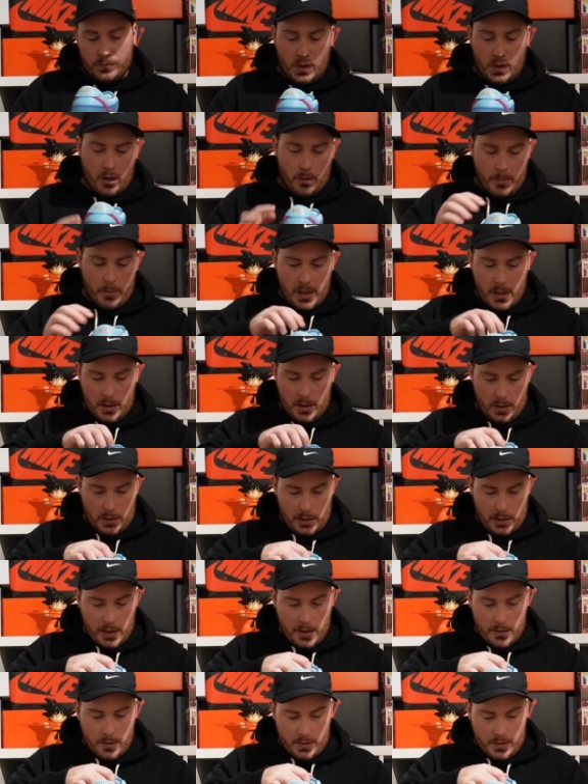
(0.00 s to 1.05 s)
Oh man, the
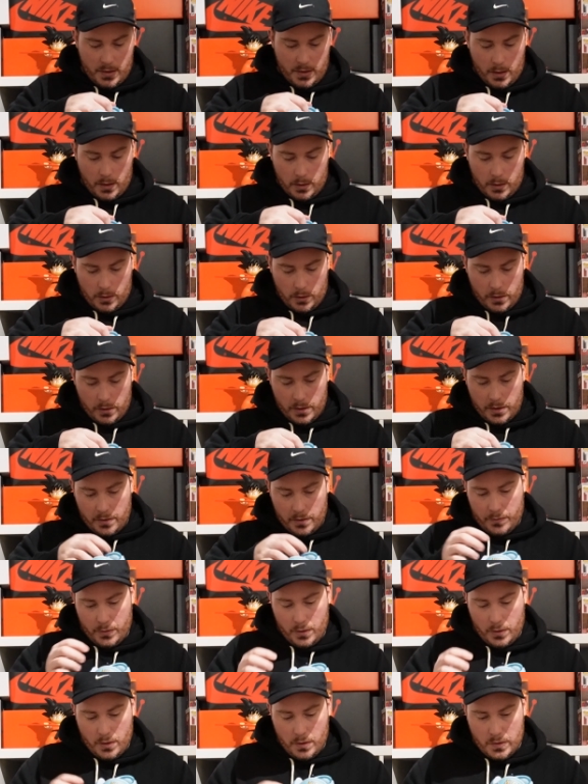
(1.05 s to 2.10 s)
leather tongue, I didn't
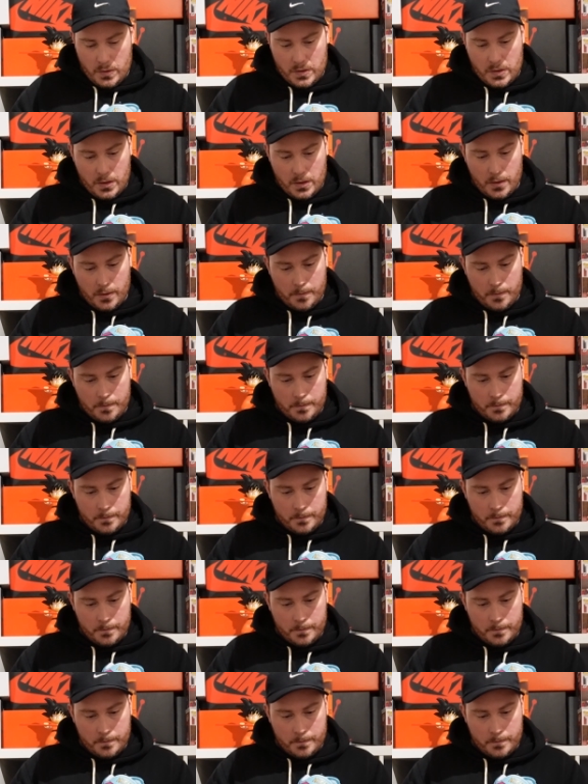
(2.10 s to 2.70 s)
even notice that.